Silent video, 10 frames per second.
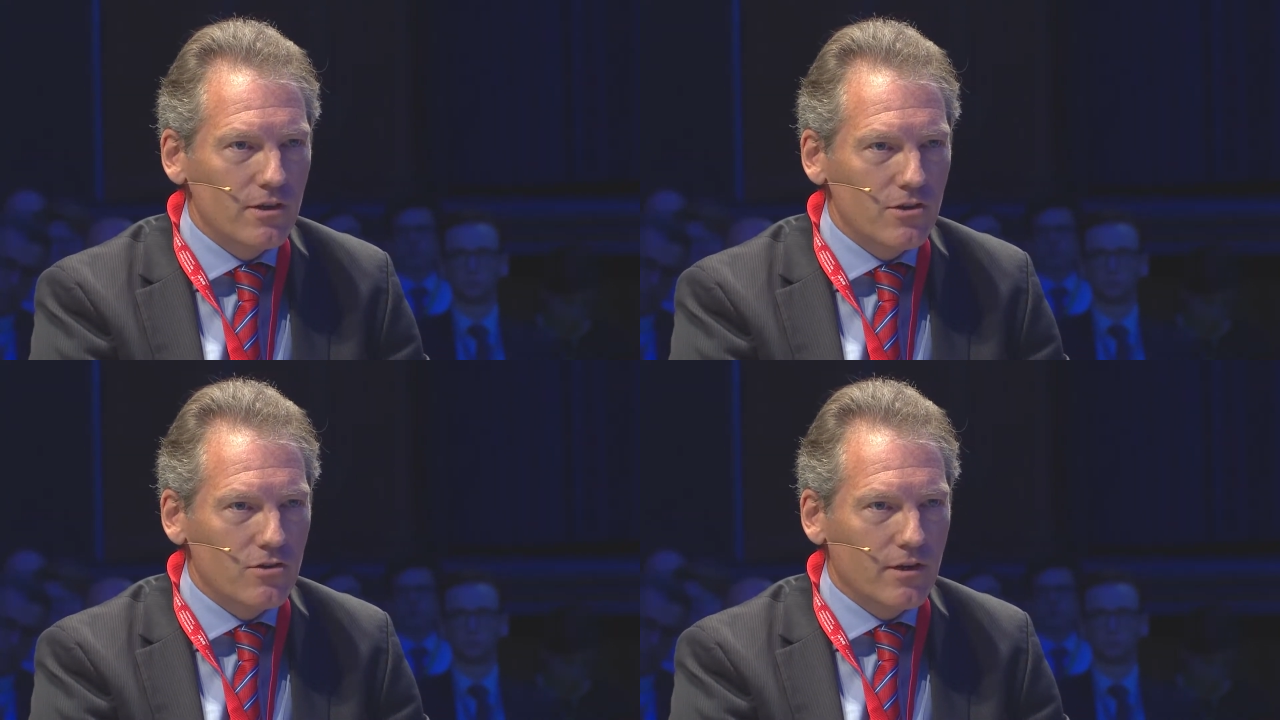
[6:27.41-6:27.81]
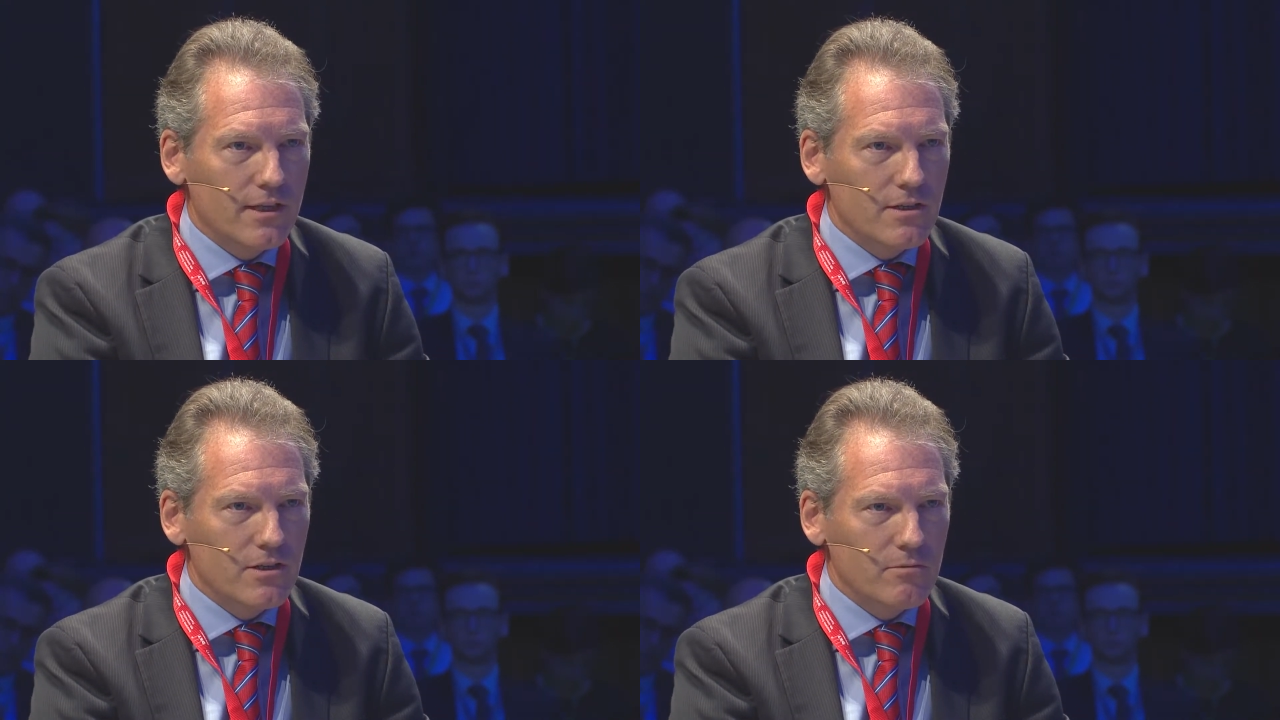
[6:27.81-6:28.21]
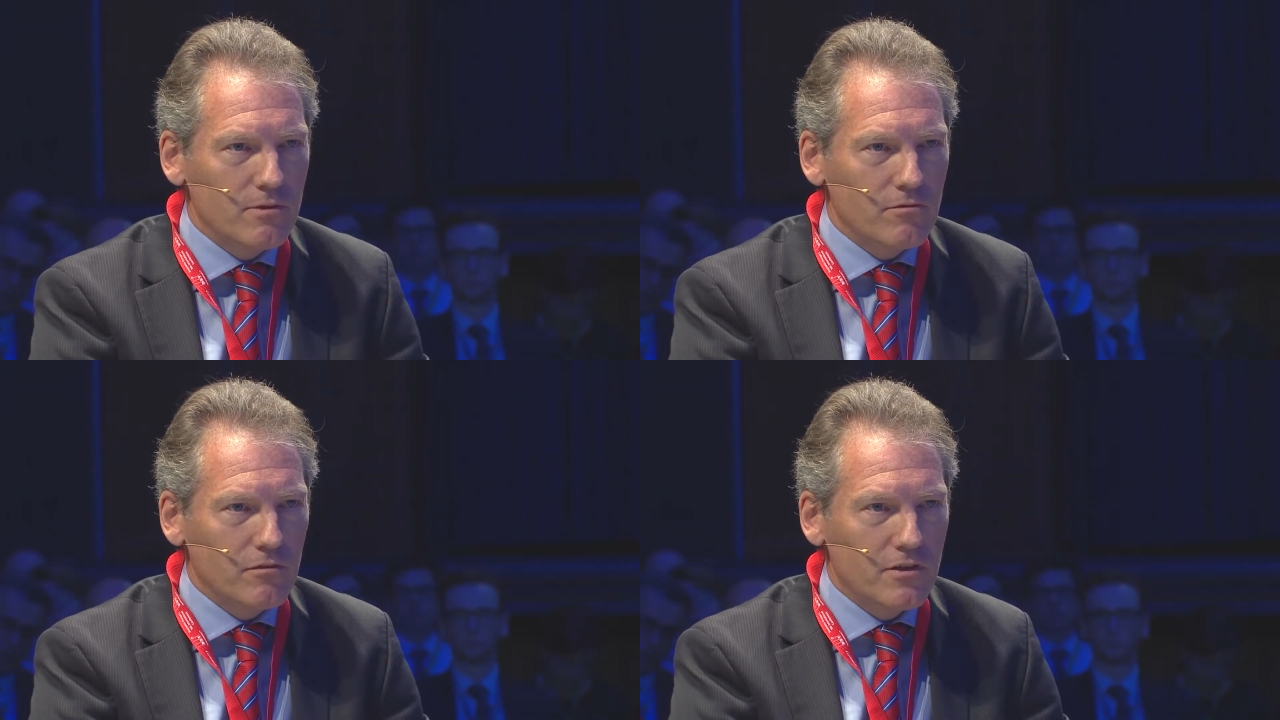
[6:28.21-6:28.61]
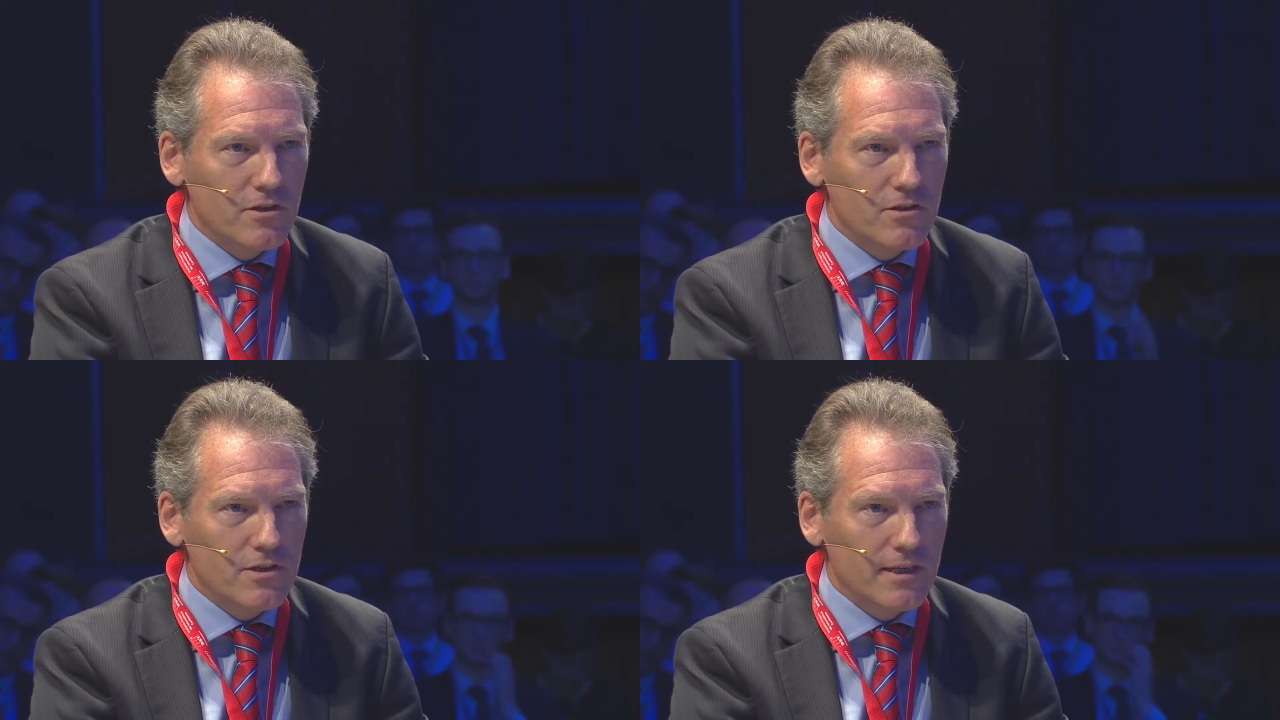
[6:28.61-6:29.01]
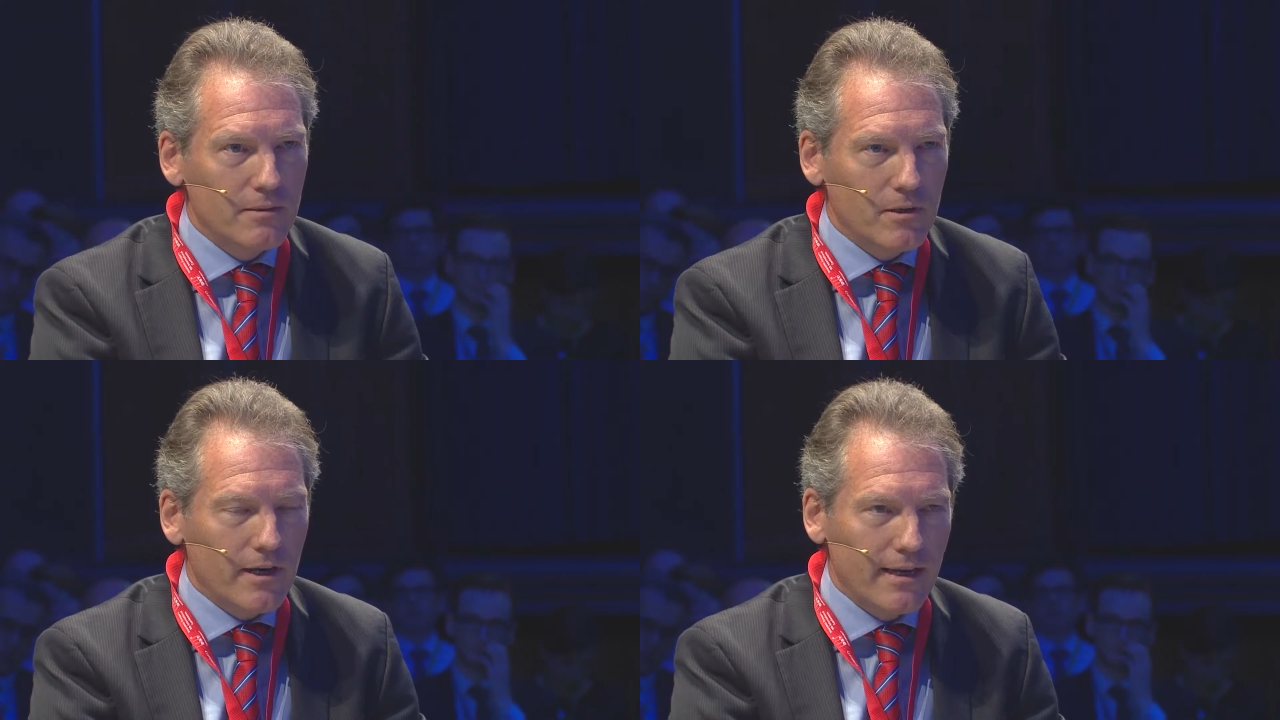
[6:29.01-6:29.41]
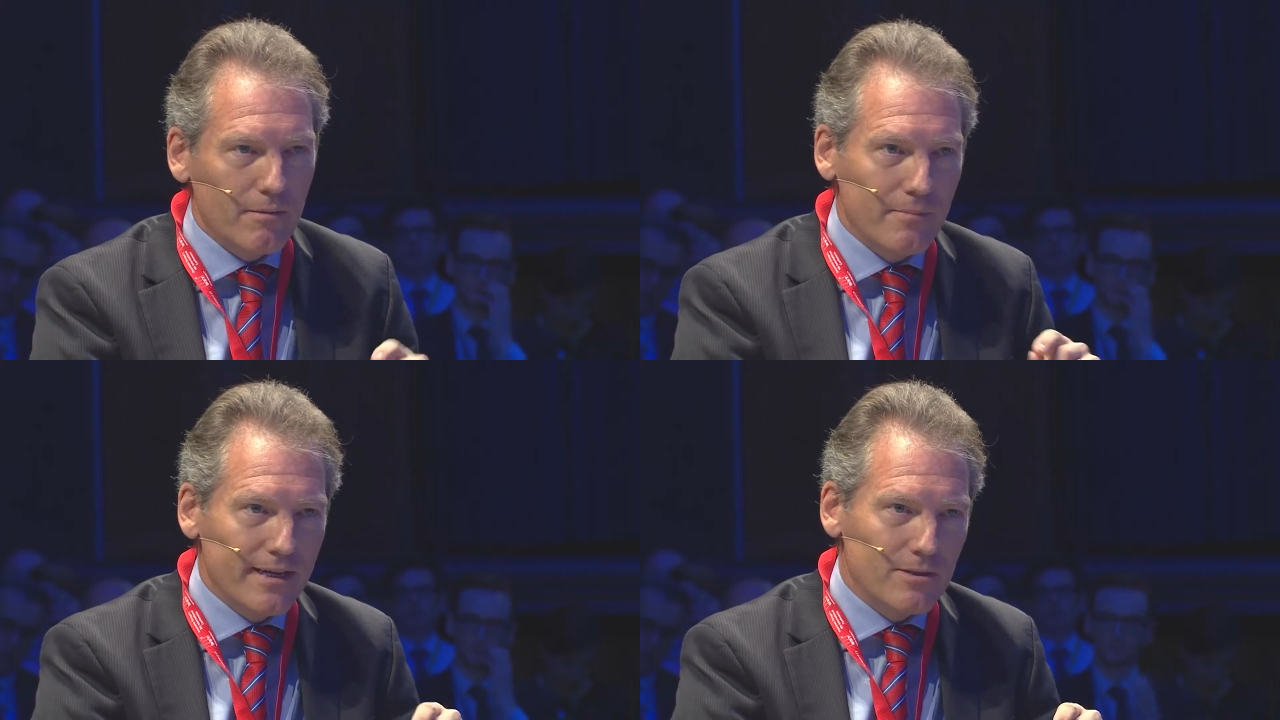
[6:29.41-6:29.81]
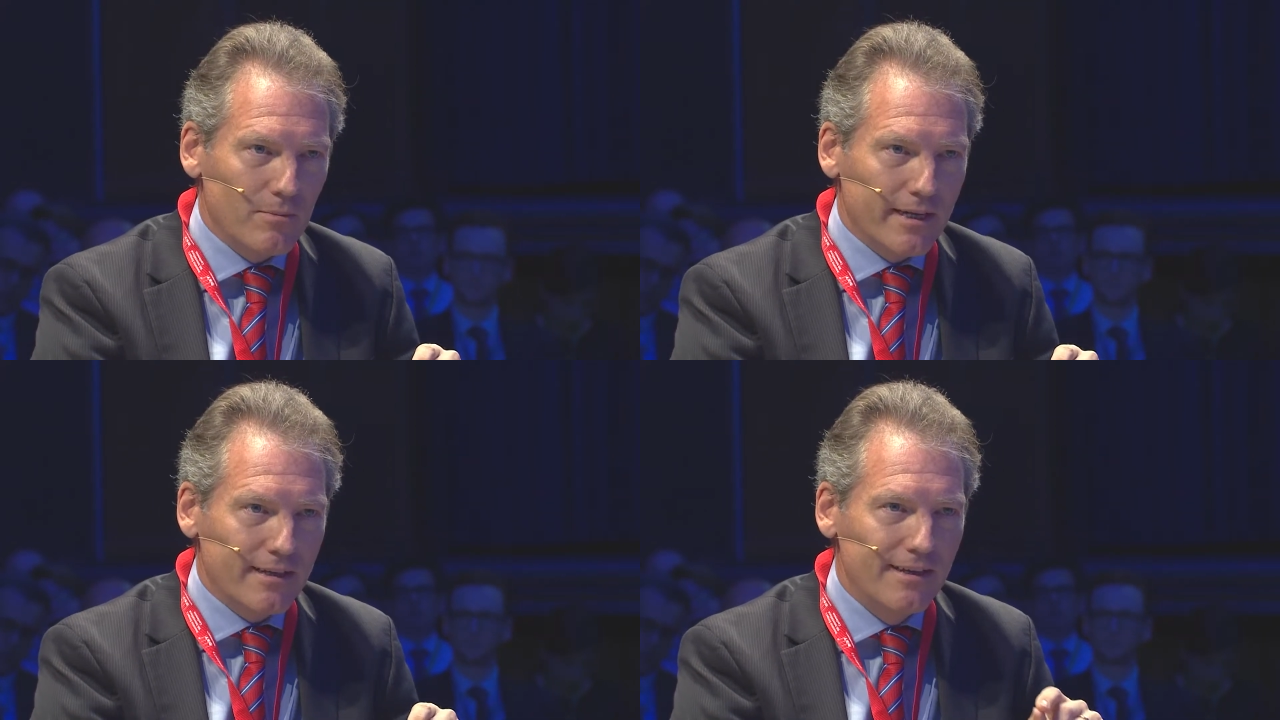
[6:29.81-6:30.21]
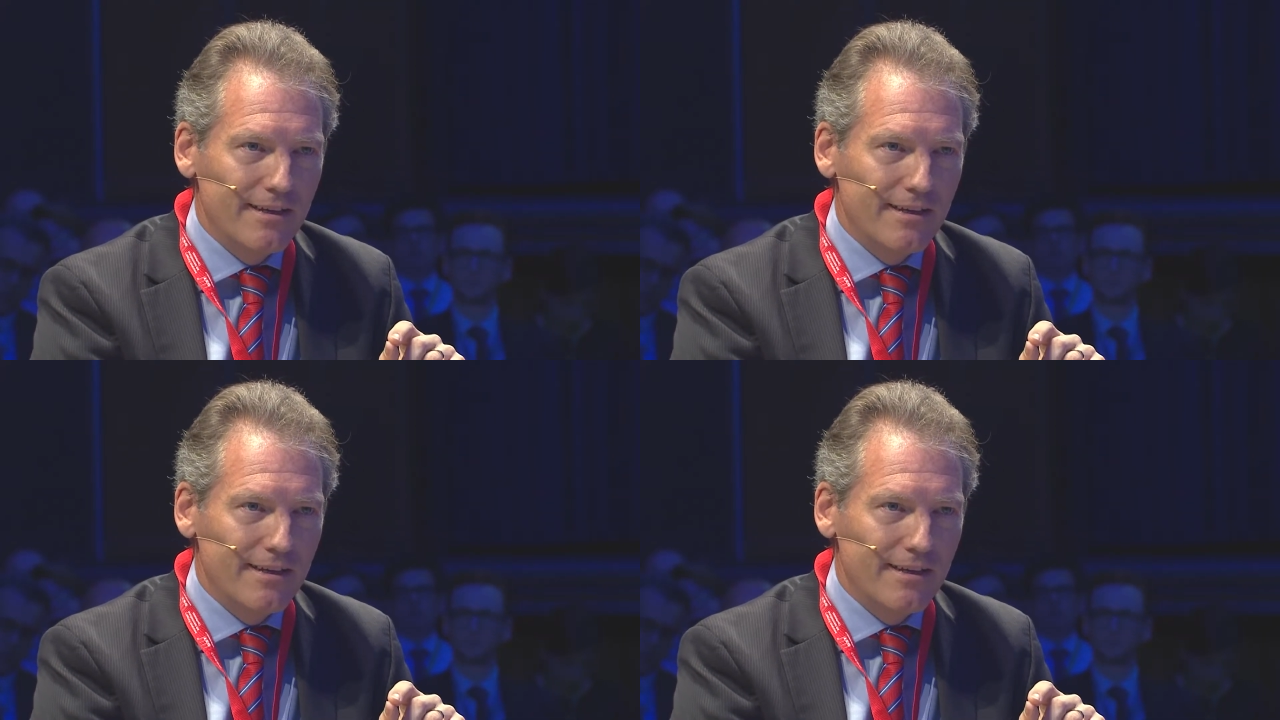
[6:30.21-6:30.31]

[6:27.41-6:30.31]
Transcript: strides in terms of efficiency, but I come back to my